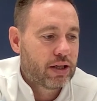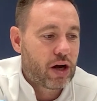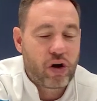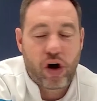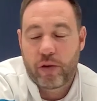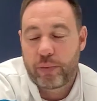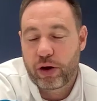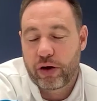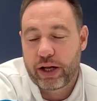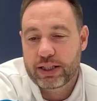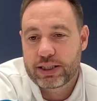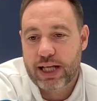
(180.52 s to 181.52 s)
I've got to be
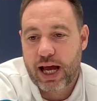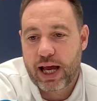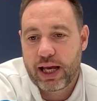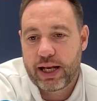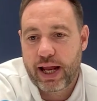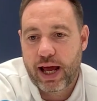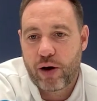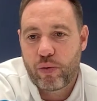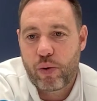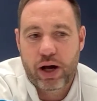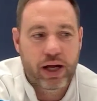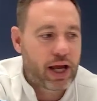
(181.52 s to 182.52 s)
honest, sat here now
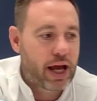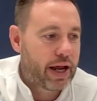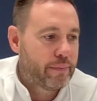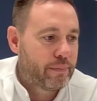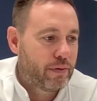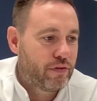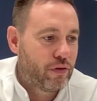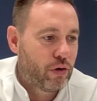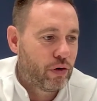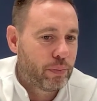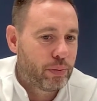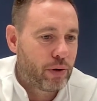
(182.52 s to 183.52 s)
one game before
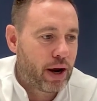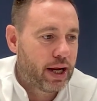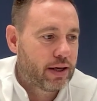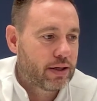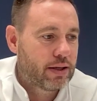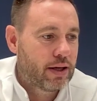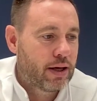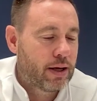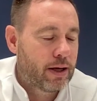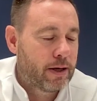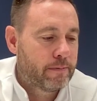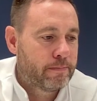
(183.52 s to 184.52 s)
the break,
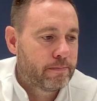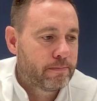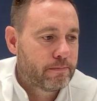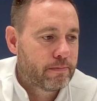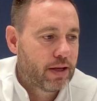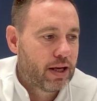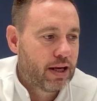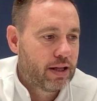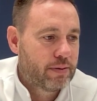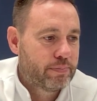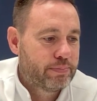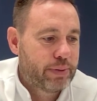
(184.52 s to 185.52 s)

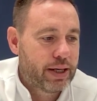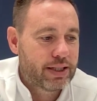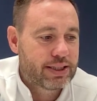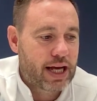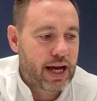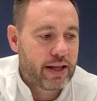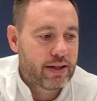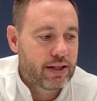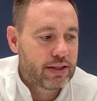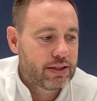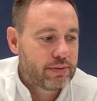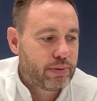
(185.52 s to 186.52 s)
being sat in
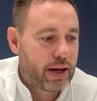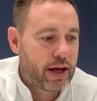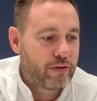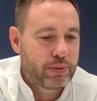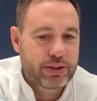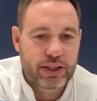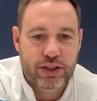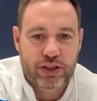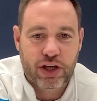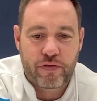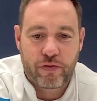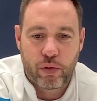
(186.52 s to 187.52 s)
the playoff positions,
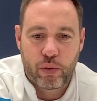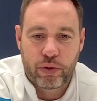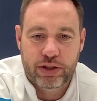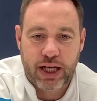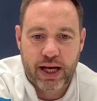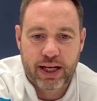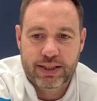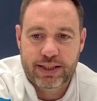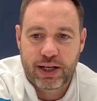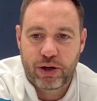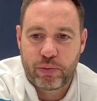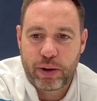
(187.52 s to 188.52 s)
I thought would taste
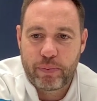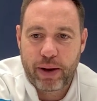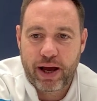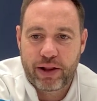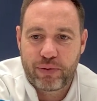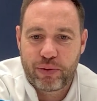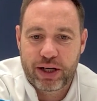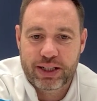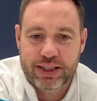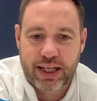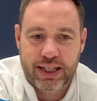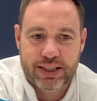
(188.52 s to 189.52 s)
a little bit better than what it
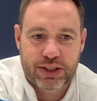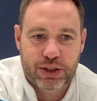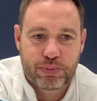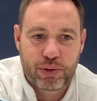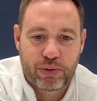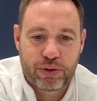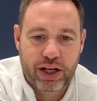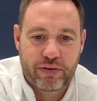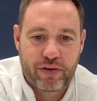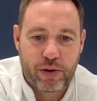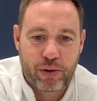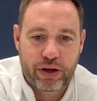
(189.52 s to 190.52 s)
tastes this morning, if
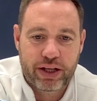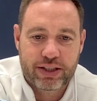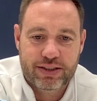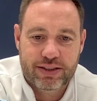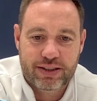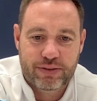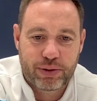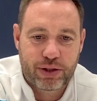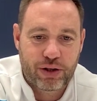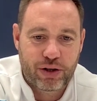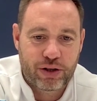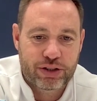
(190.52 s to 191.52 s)
I'm honest,
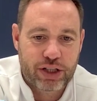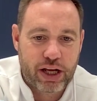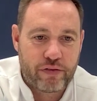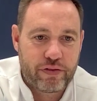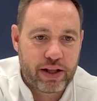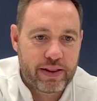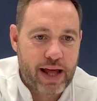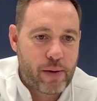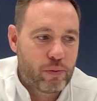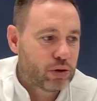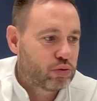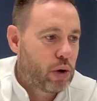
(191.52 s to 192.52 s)
because I think that
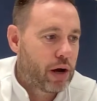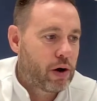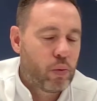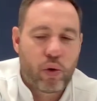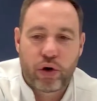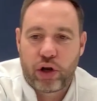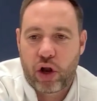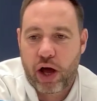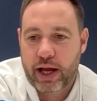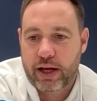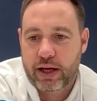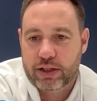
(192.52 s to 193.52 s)
was where I would
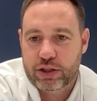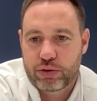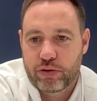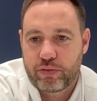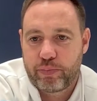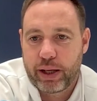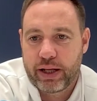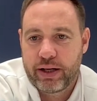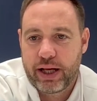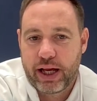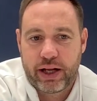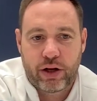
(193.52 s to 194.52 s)
like us to have been
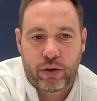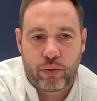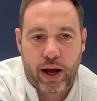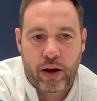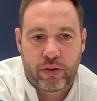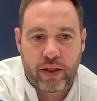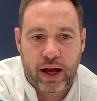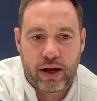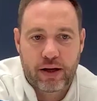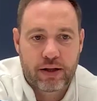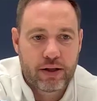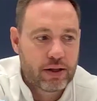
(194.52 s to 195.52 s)
in and around that